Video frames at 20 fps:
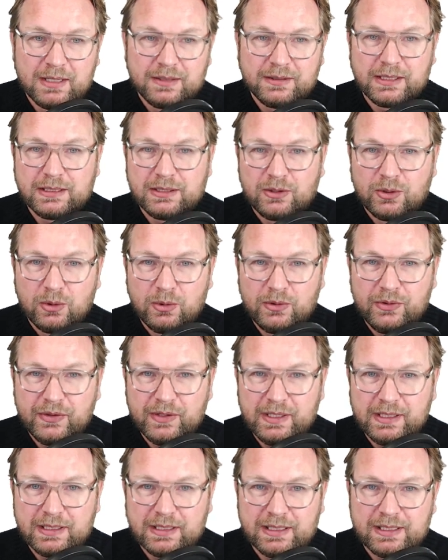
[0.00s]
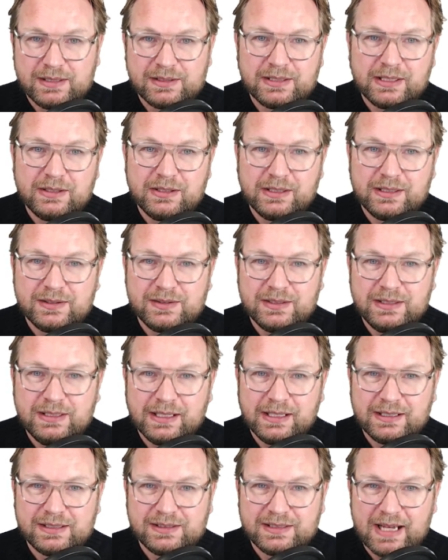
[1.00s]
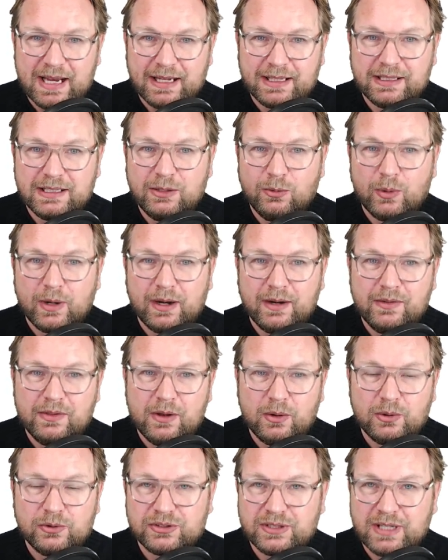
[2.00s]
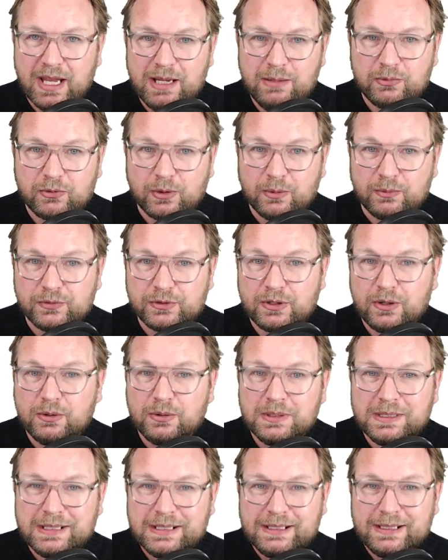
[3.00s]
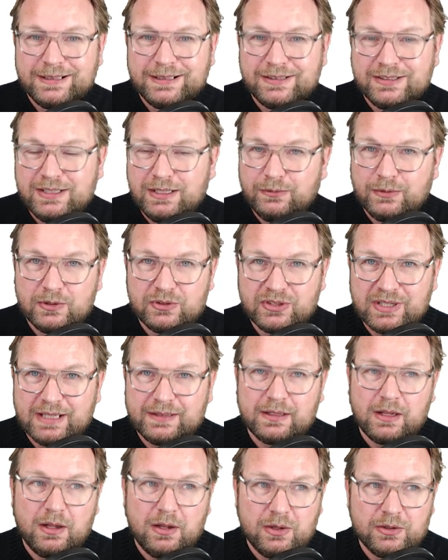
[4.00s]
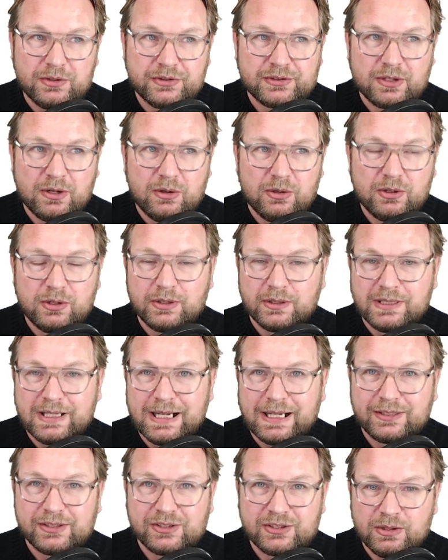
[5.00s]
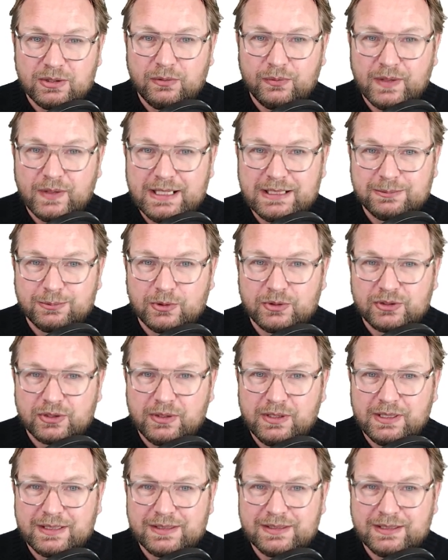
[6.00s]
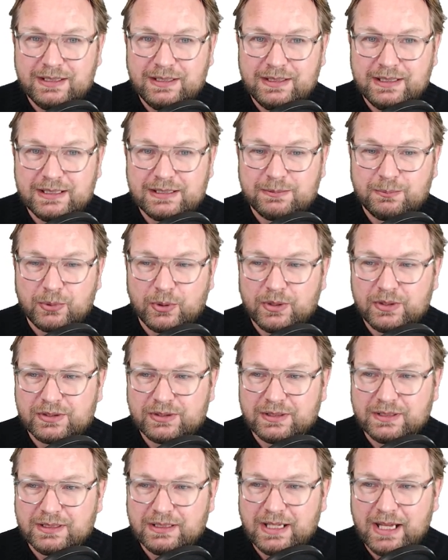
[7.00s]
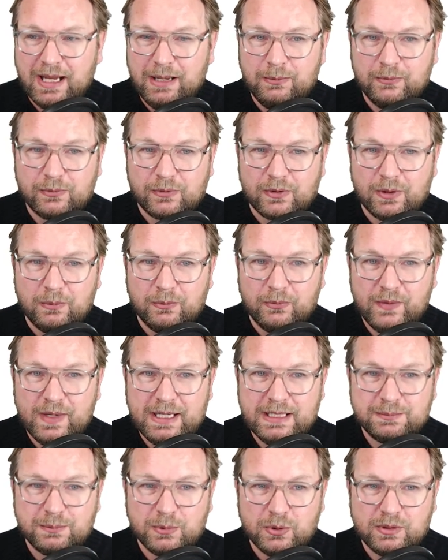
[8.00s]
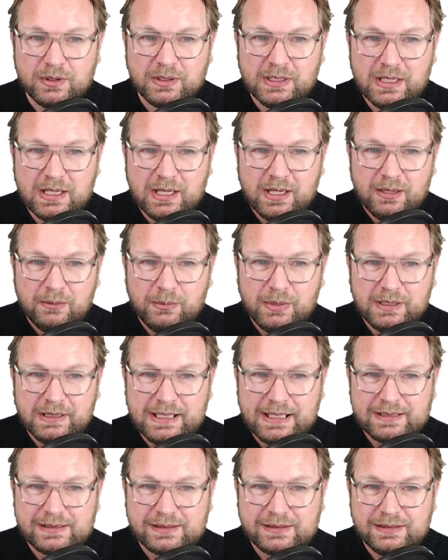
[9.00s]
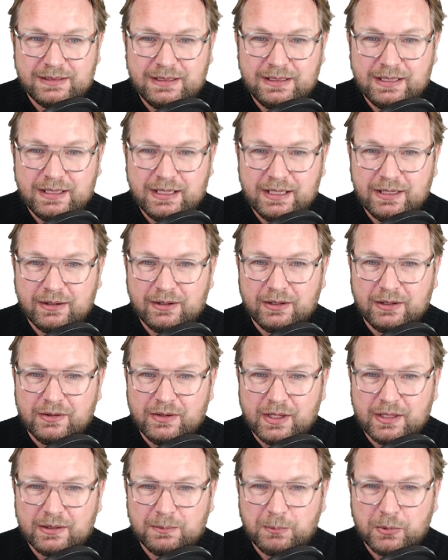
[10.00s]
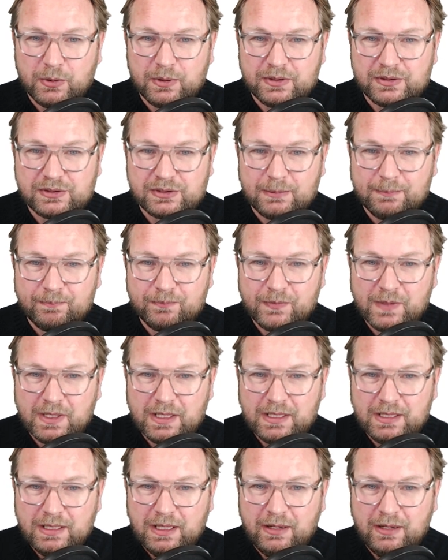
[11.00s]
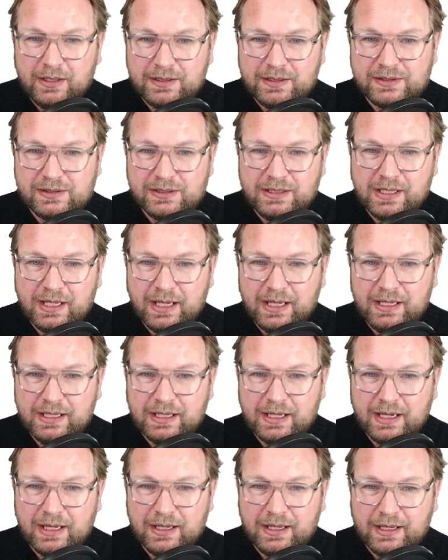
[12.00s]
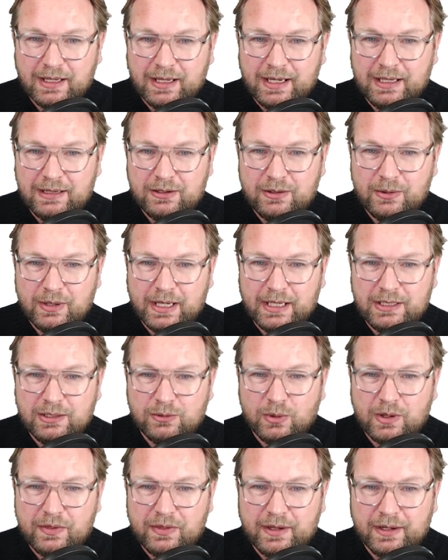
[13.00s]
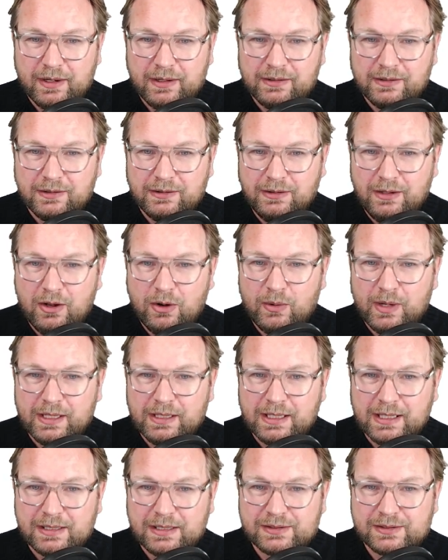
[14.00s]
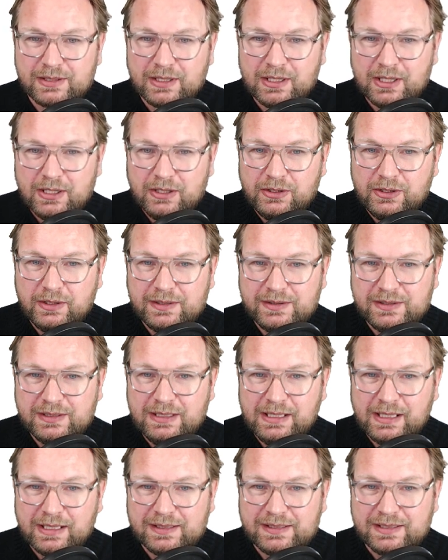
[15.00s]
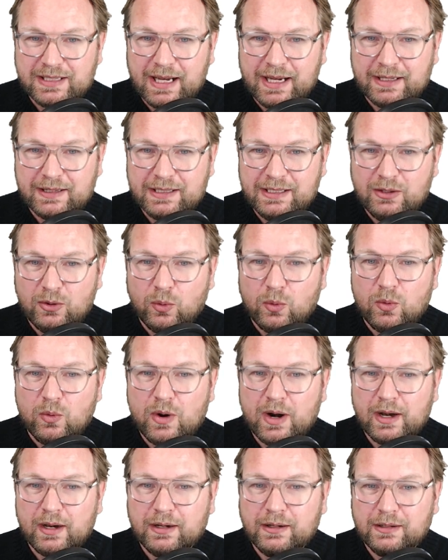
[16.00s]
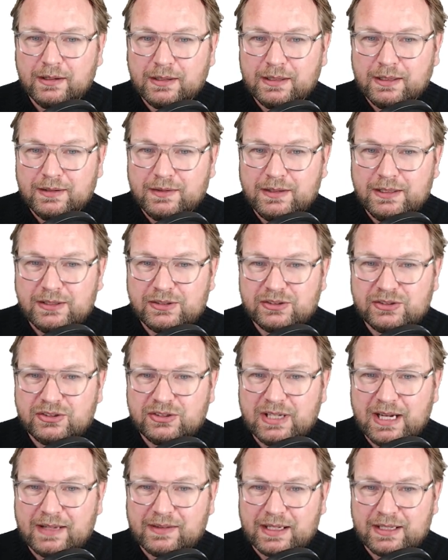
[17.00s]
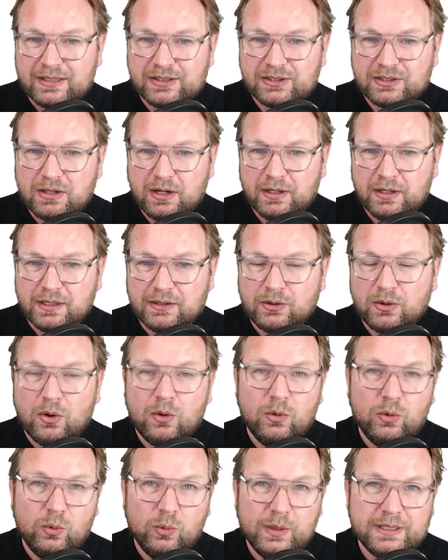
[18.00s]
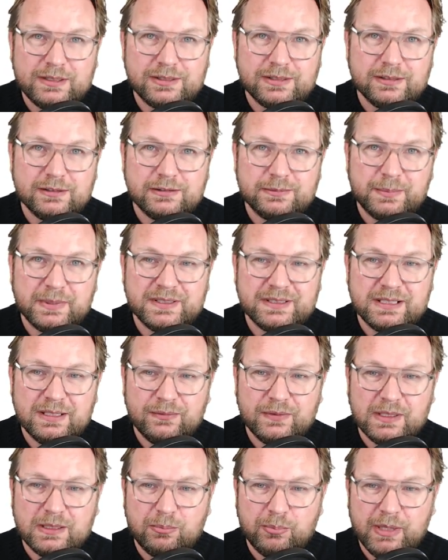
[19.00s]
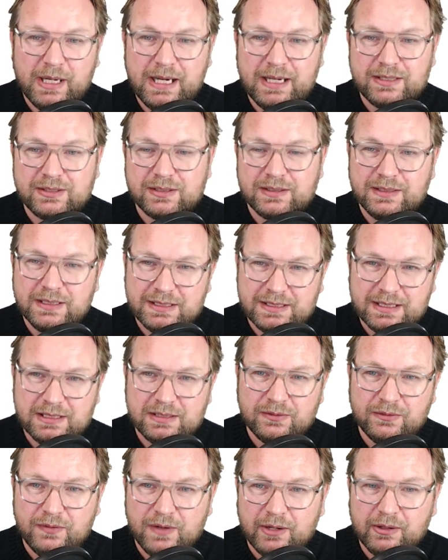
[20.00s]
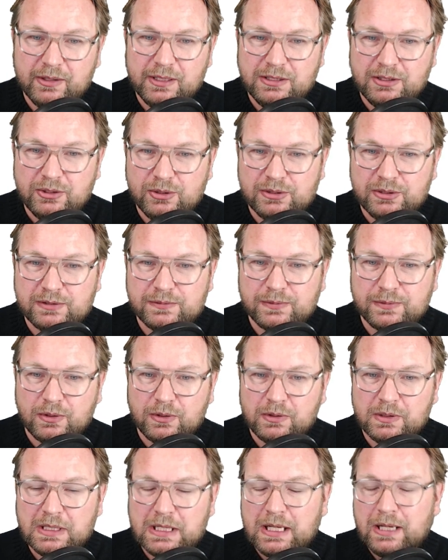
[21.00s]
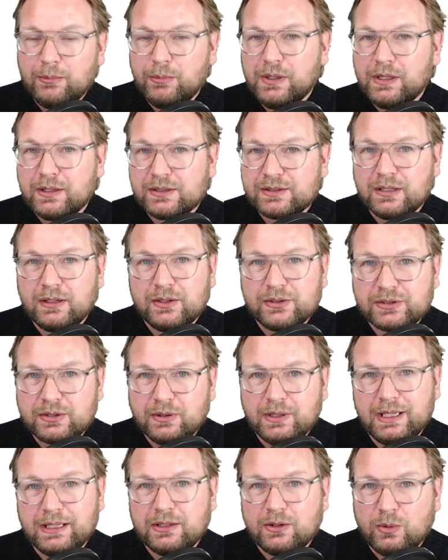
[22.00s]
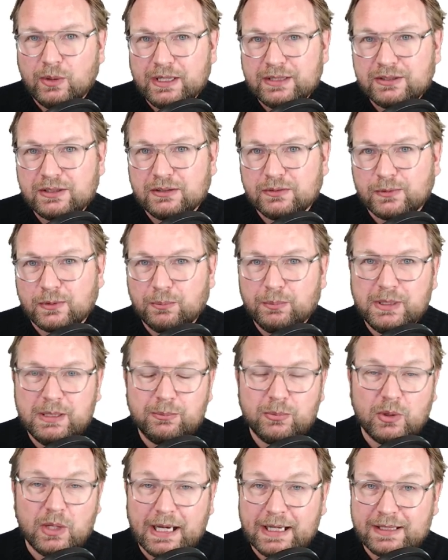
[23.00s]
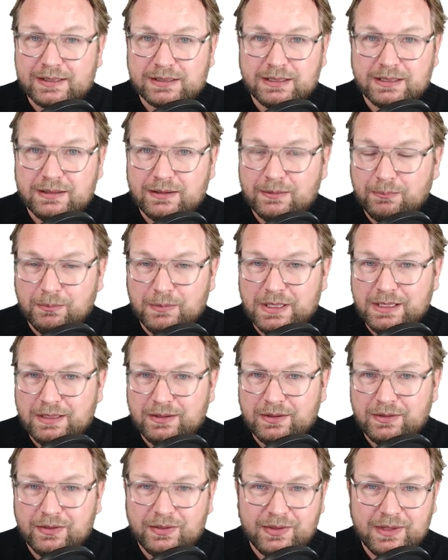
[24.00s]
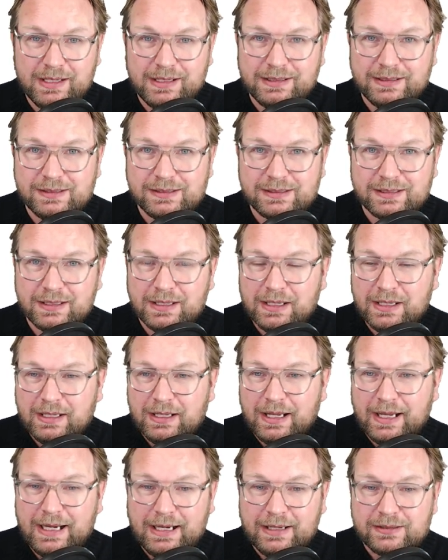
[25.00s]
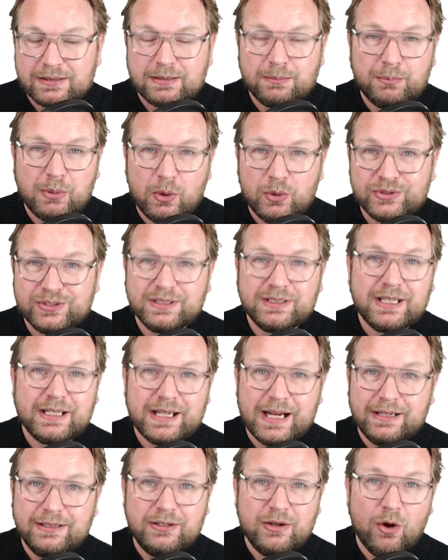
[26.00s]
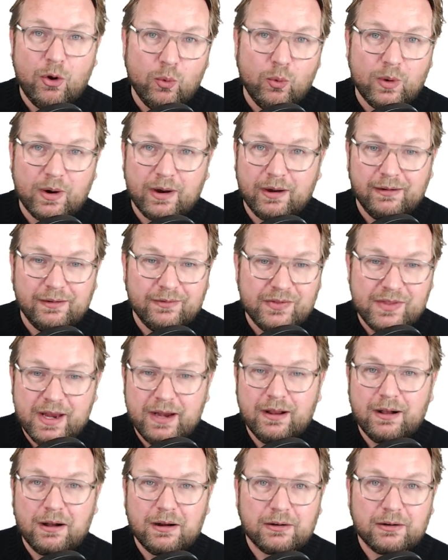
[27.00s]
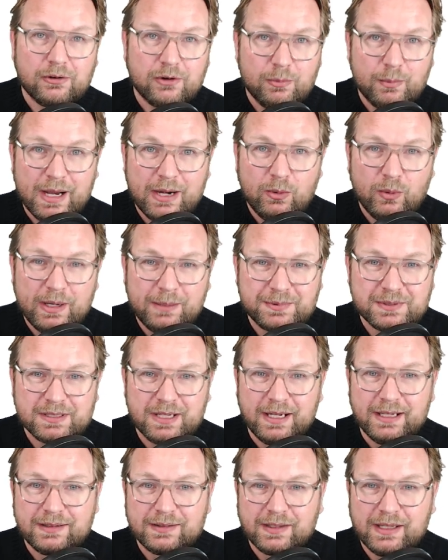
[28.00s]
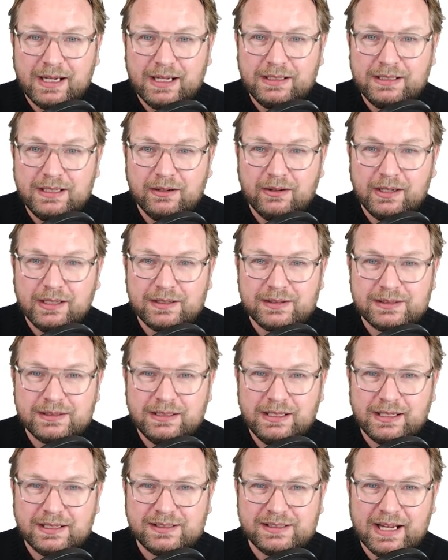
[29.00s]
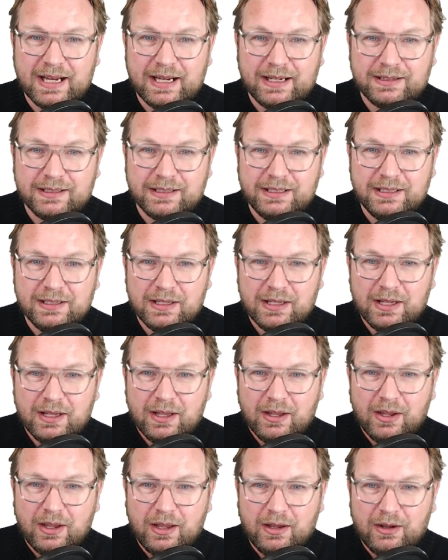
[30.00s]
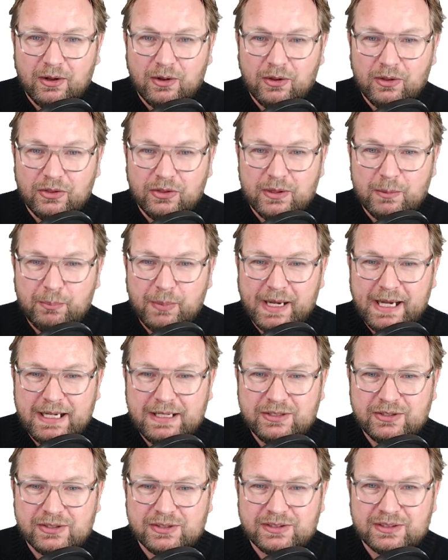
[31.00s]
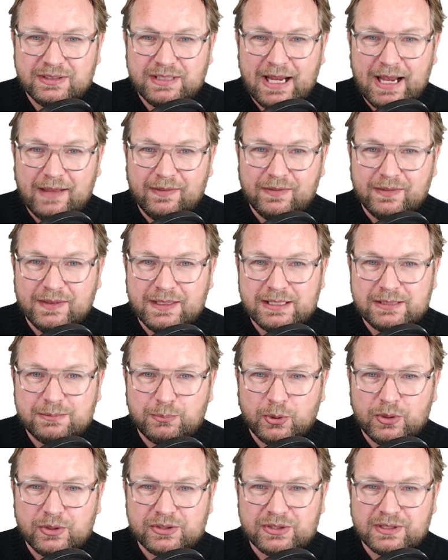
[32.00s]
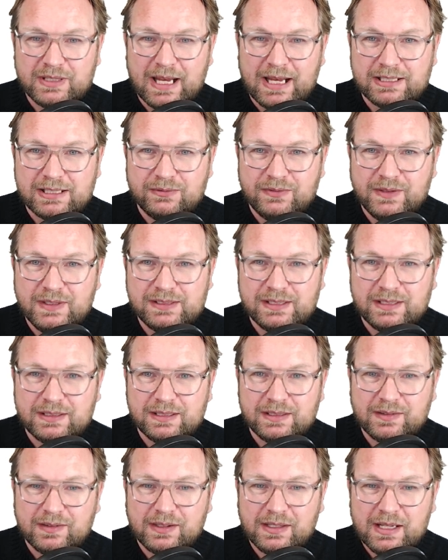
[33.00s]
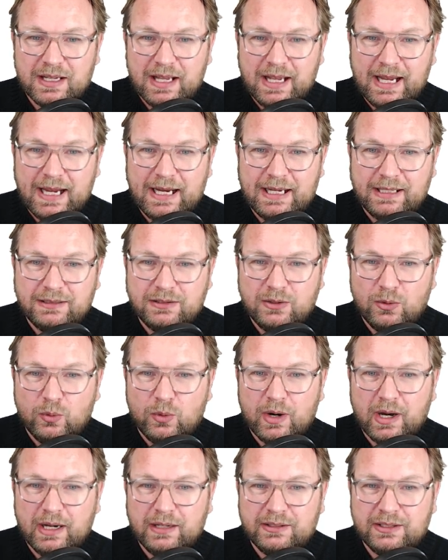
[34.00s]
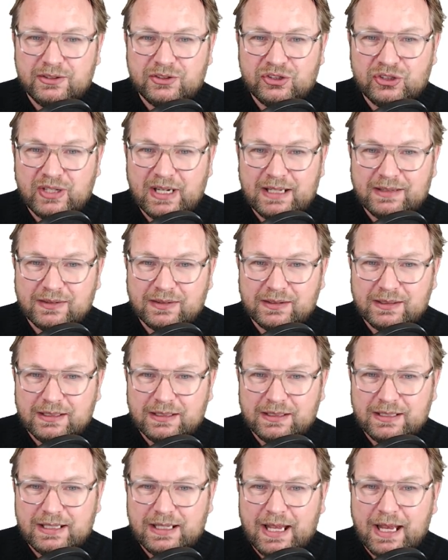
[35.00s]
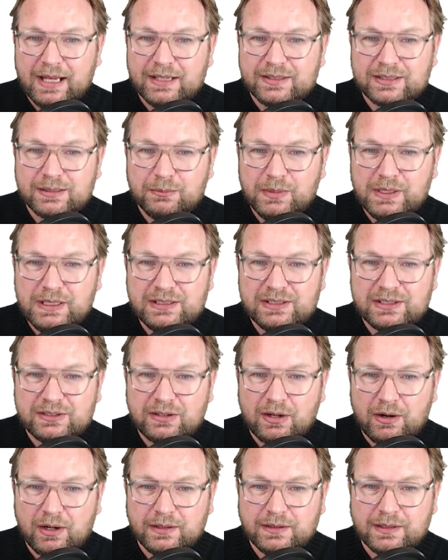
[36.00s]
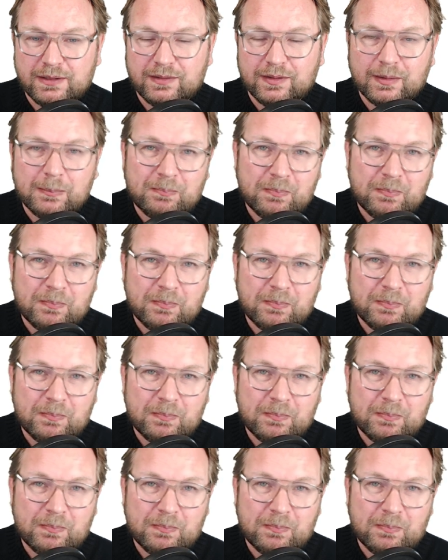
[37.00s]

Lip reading: Now, the cool thing is that you can see exactly where those came from. So JivoChat also connects to Facebook. So you can see this person came from Facebook. But let's see here another person. Here you can see, hey, hello, anyone there? No, I guess. You can see exactly where this chat has started, on which specific page. And this is very useful because I also get questions from people asking me things and supposing that I know where they are on my website. And here I can see exactly the pages that this person has visited and where the chat has been started.